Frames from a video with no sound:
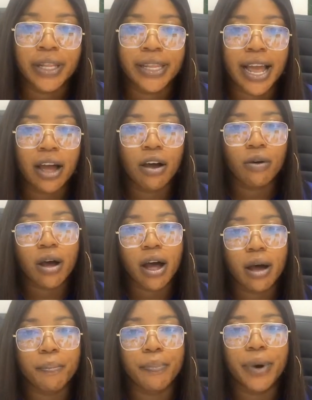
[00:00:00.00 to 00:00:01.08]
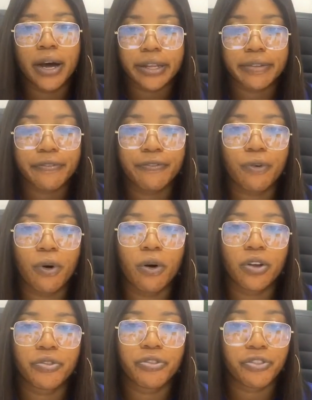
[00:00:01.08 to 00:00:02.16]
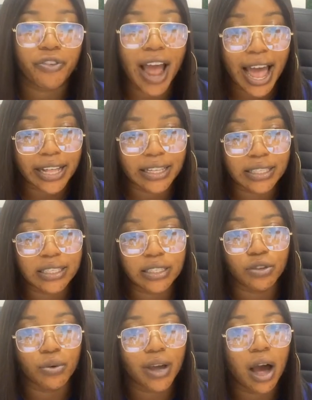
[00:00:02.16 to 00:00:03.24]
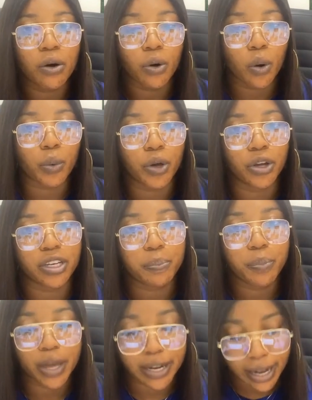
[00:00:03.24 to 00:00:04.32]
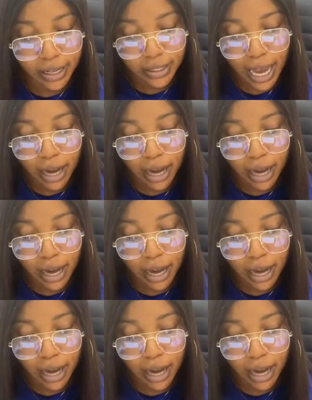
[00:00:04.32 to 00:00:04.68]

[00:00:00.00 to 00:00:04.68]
Now, but for France, you can't go with your dependents.